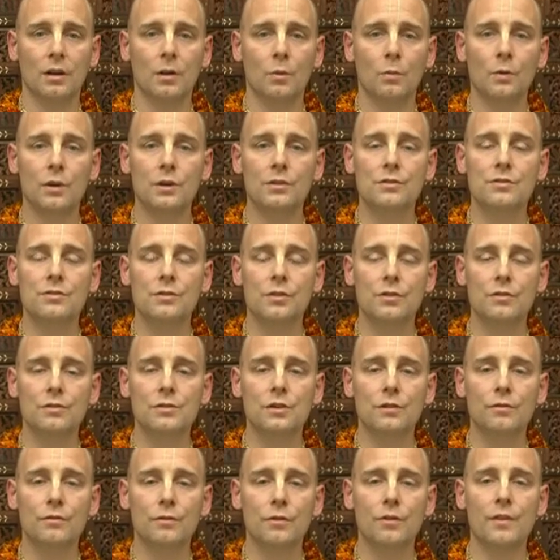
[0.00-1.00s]
we're
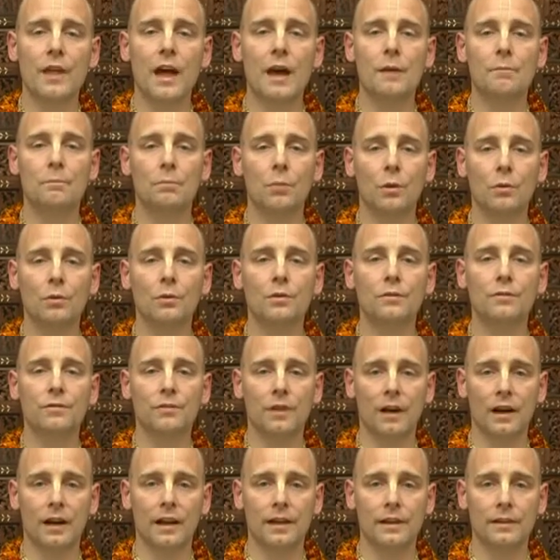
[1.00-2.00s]
searching for that bona
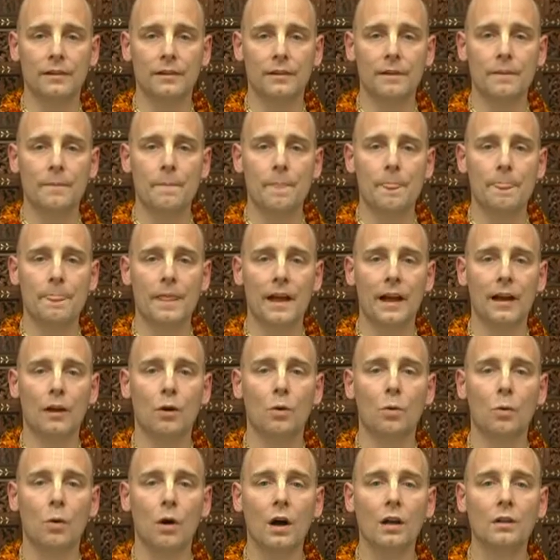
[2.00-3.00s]
fide, that
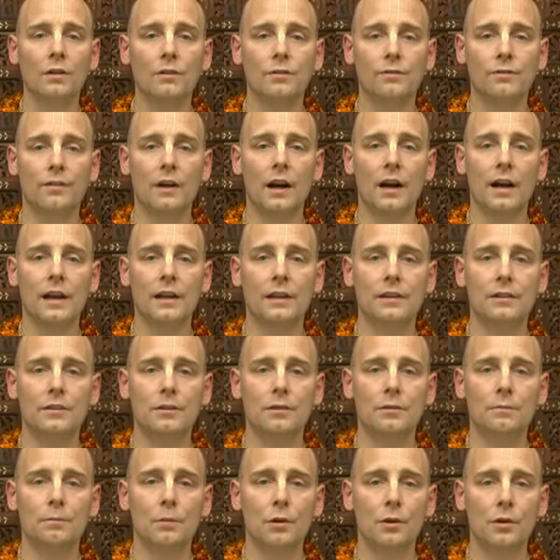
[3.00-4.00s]
qualified
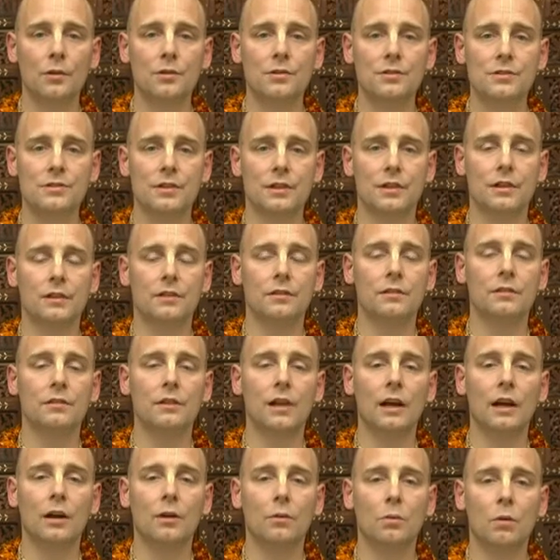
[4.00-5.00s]
person,
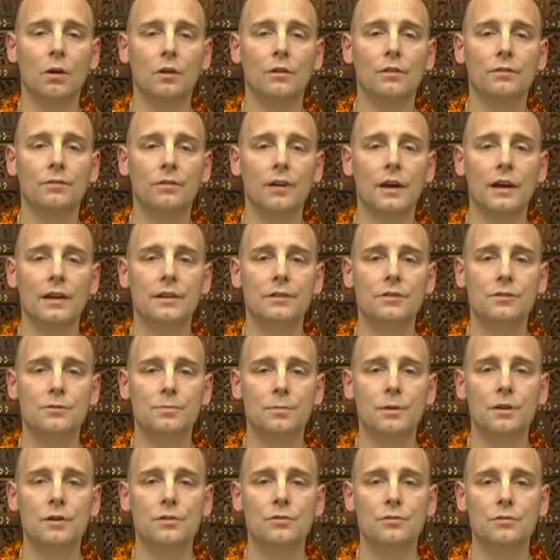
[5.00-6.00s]
that qualified
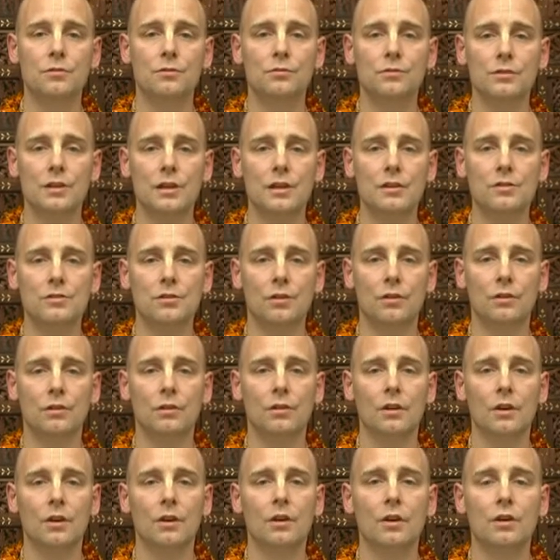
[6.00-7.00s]
spiritual
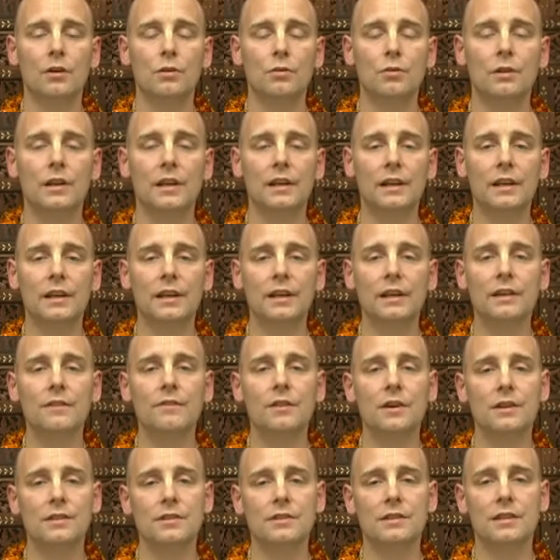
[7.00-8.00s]
teacher who can
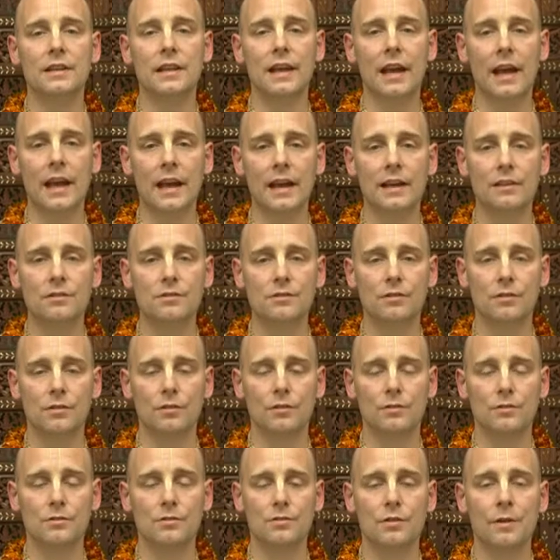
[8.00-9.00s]
give us the
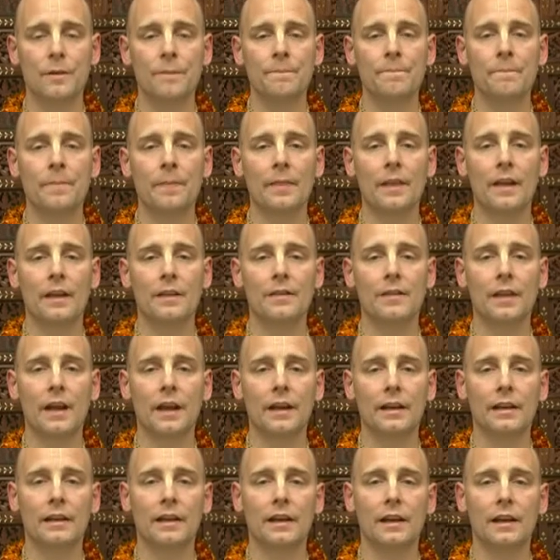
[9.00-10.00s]
answers
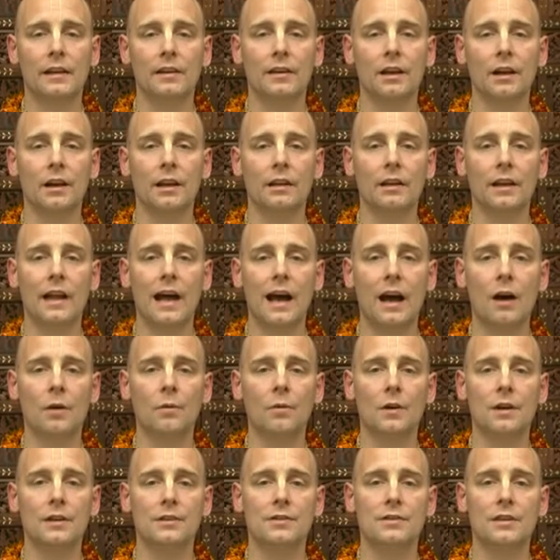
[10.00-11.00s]
that can
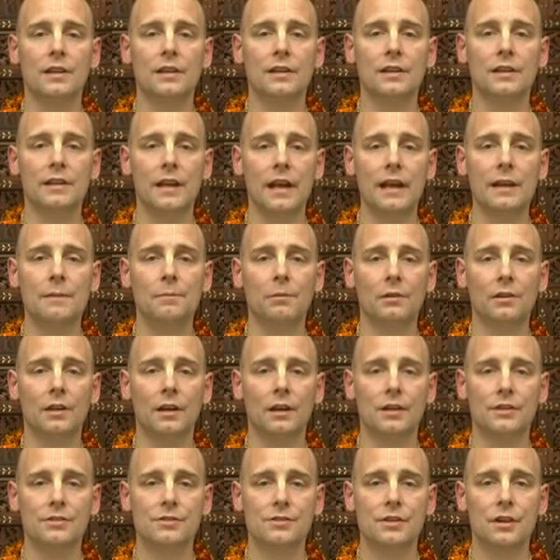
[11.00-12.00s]
allow us and enable
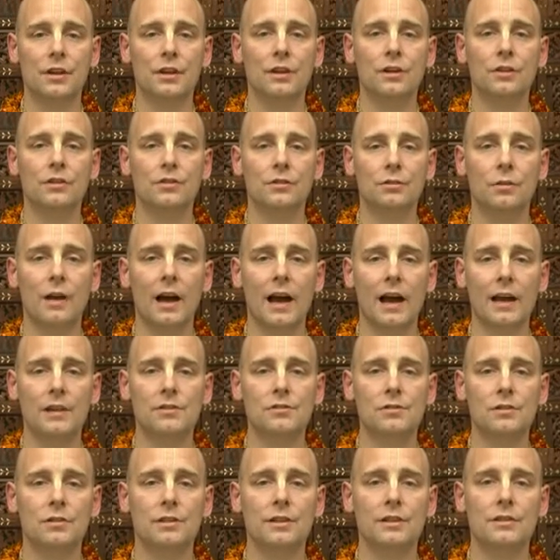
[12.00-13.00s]
us to
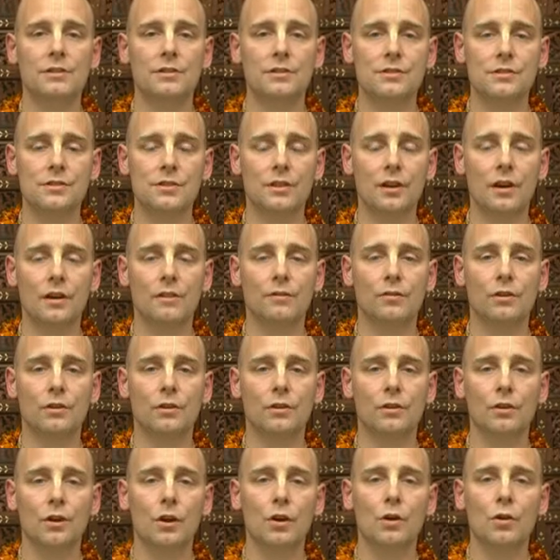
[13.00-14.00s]
actually
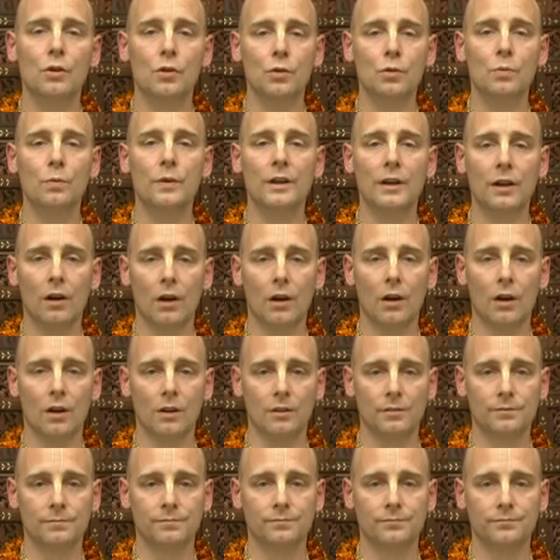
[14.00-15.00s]
discover who we
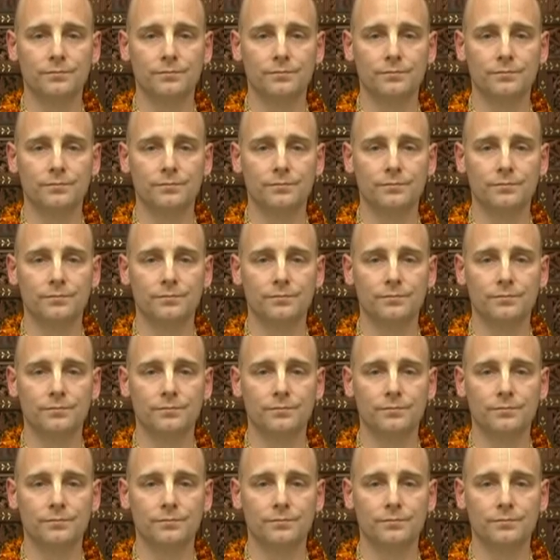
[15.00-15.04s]
are.